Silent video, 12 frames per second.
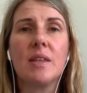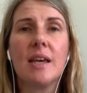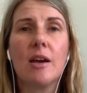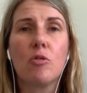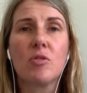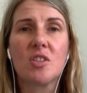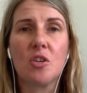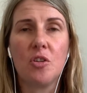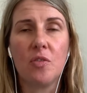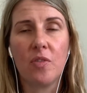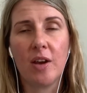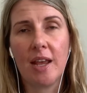Also, you
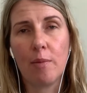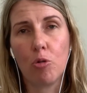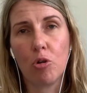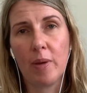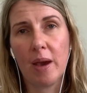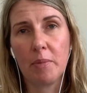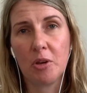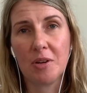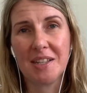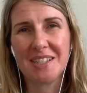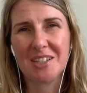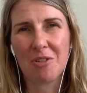can find out more about me on
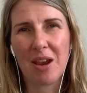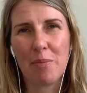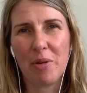Instagram.